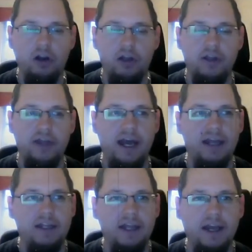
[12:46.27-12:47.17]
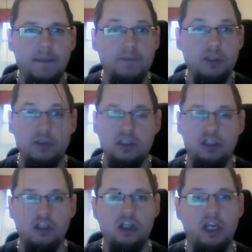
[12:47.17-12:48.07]
than that, just because
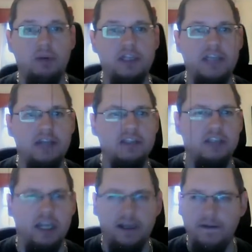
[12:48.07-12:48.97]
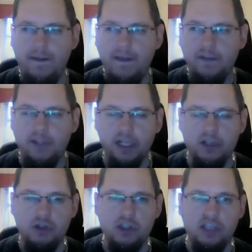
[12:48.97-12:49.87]
of the sheer intensity. And the
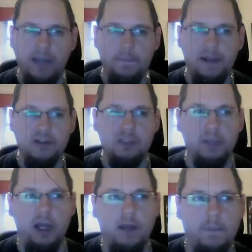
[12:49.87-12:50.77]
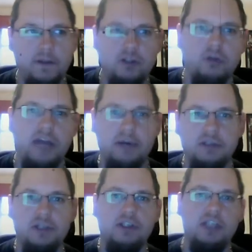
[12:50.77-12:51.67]
Dillinger Escape Plan split up in
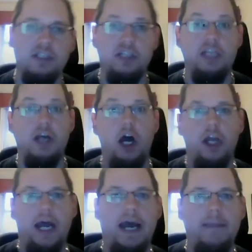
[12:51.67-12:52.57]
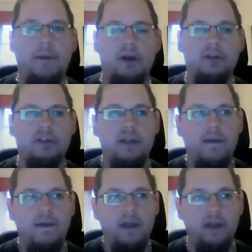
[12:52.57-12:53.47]
2016 on a high point.
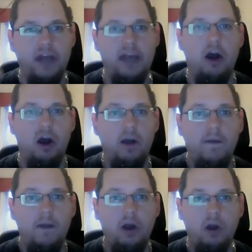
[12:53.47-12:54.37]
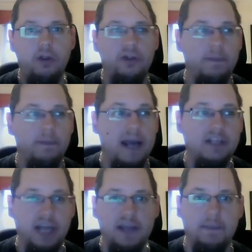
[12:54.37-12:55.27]
They are, other than My
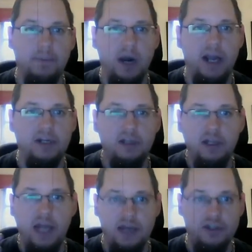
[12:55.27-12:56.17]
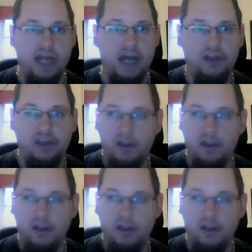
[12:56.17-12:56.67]
Dying Bride and Death,